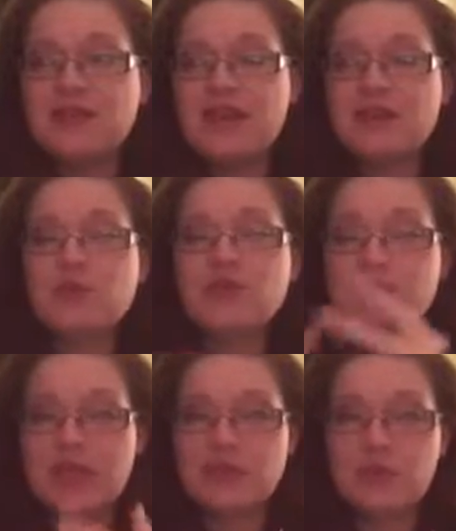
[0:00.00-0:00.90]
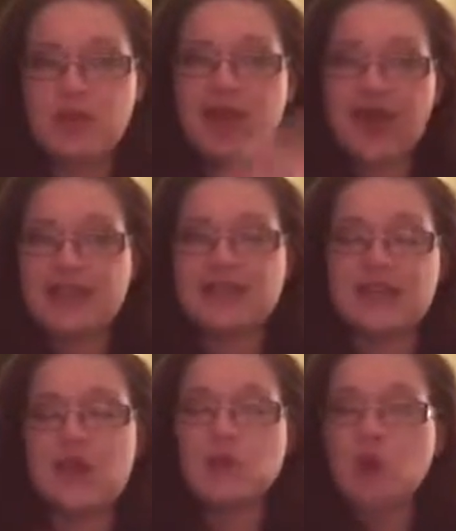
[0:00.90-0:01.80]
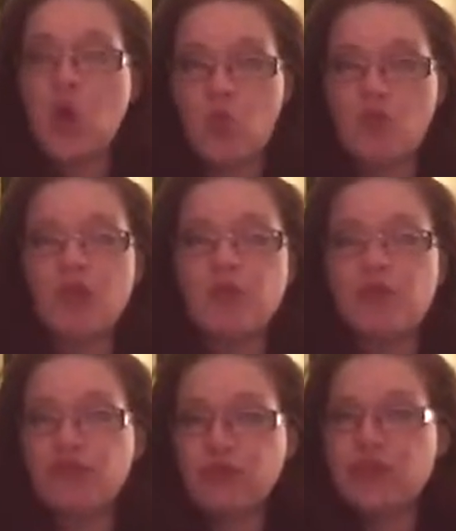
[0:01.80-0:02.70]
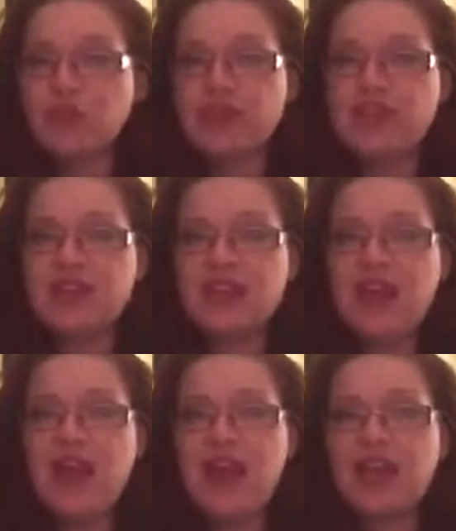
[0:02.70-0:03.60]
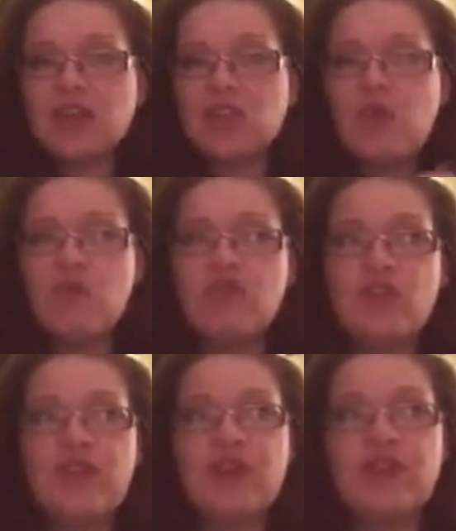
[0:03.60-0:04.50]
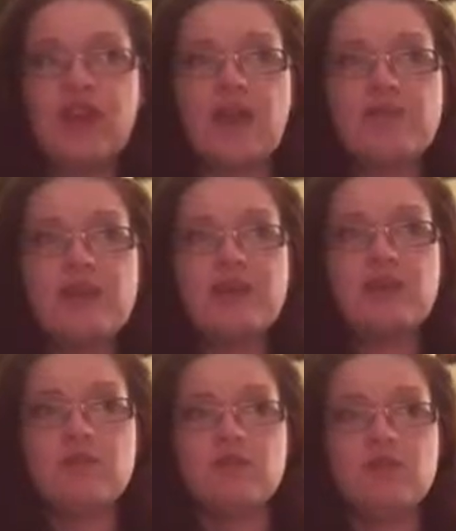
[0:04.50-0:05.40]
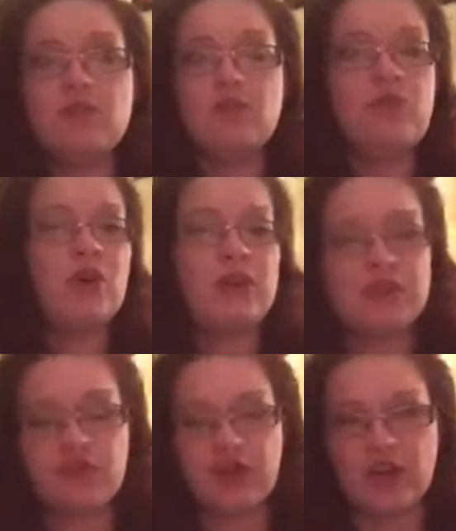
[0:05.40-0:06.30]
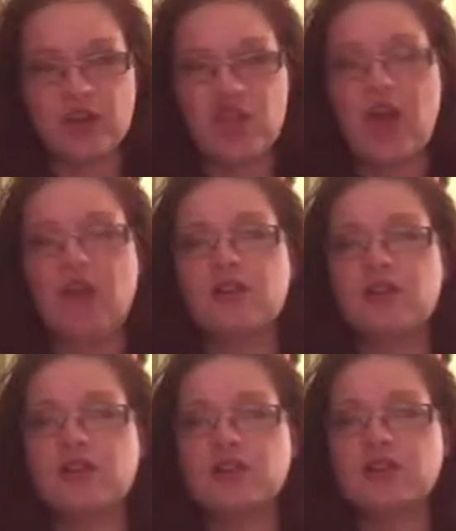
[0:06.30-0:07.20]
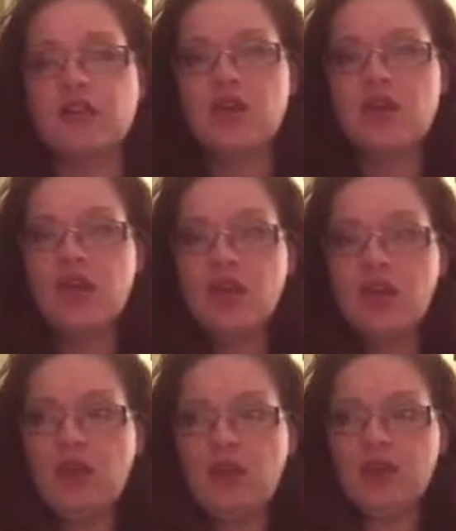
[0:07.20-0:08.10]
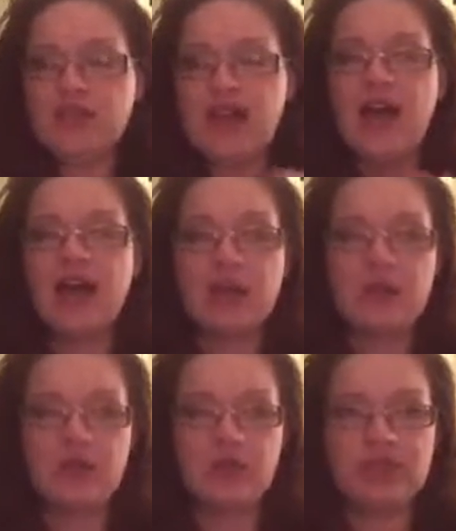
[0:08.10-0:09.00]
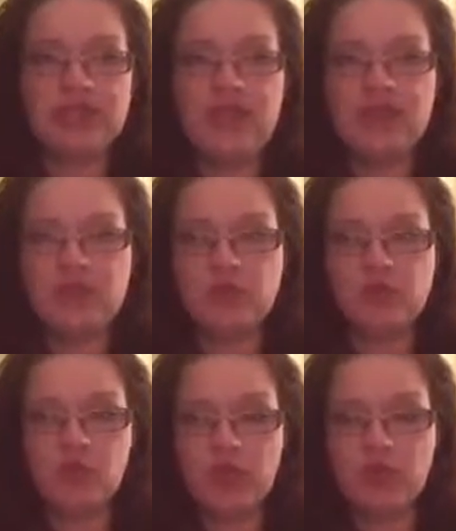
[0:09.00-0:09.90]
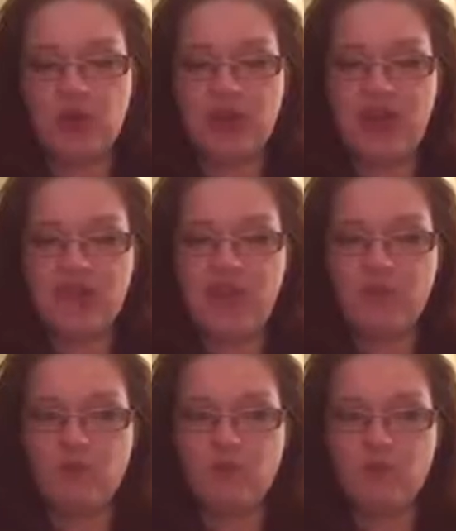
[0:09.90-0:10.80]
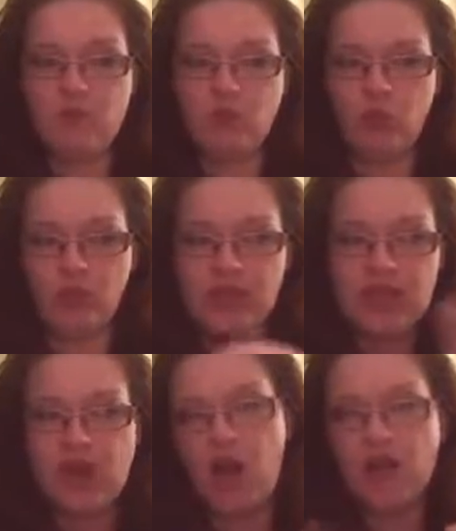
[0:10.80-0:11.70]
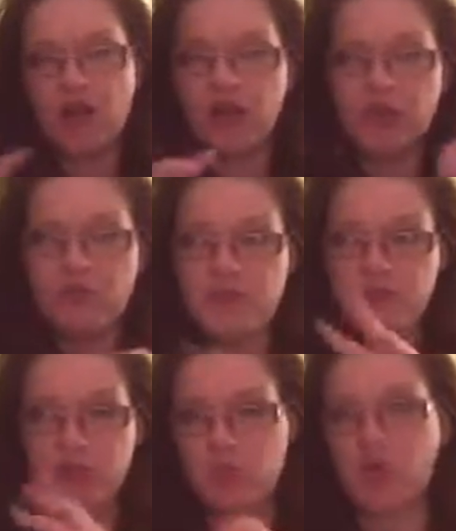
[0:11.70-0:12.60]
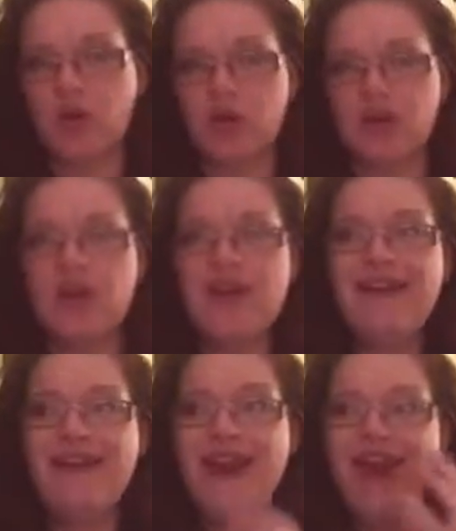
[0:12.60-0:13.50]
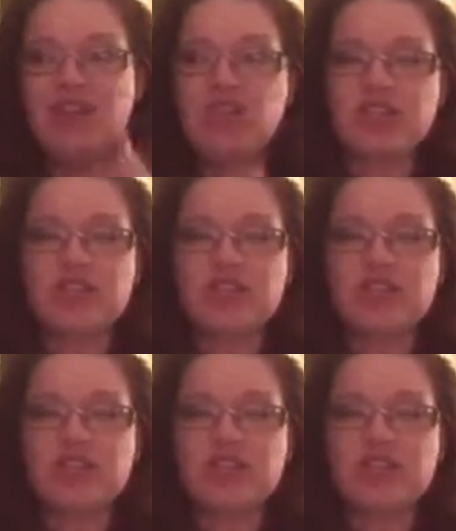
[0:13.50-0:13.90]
because it was a textbook, I did it. It was homework. But free reading, I don't feel like I'm giving the book its fair shot. It's the time it really takes to enjoy the book. If I'm reading other people's work, I